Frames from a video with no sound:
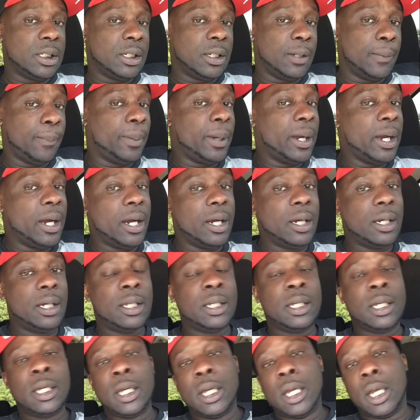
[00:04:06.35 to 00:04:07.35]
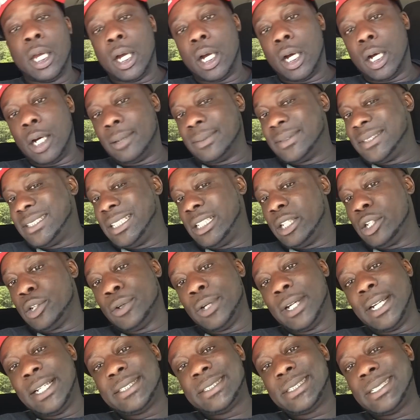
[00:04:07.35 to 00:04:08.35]
And apparently, T
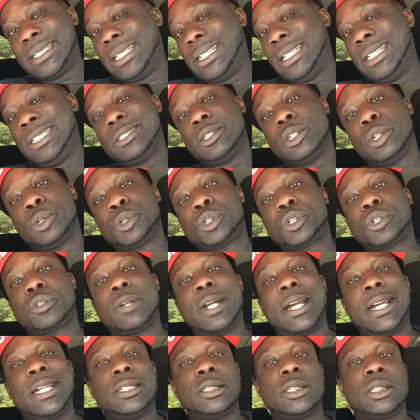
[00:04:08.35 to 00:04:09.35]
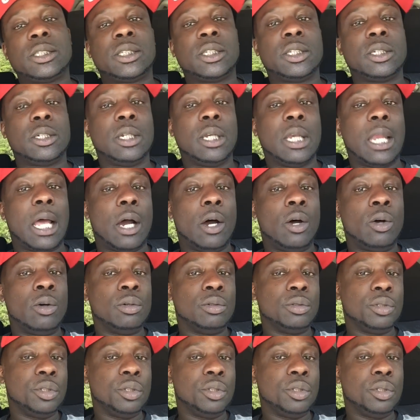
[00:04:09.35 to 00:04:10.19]
Grizzly, he's no stranger to the law,